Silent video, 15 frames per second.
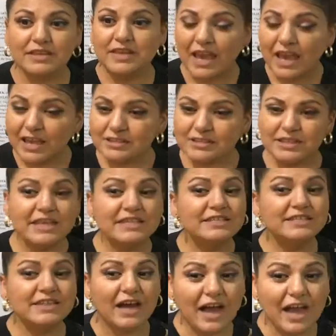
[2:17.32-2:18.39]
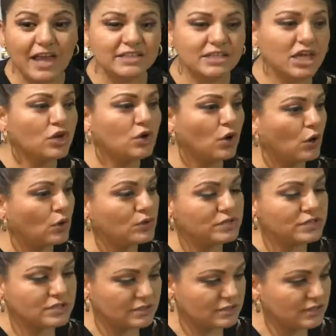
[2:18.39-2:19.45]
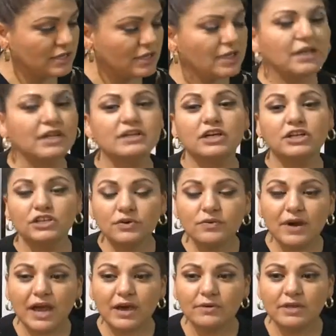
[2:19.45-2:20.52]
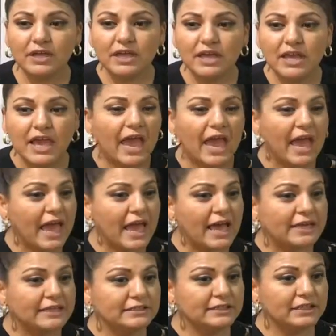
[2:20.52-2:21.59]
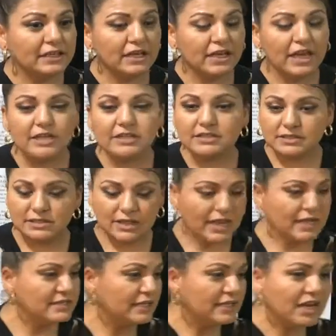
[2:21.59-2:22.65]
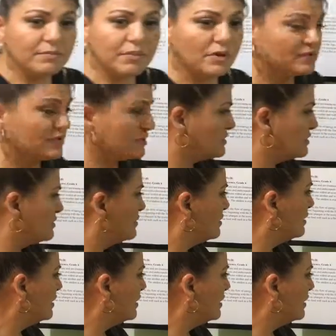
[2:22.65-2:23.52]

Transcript: Yes, it dies. It goes underground and it decomposes.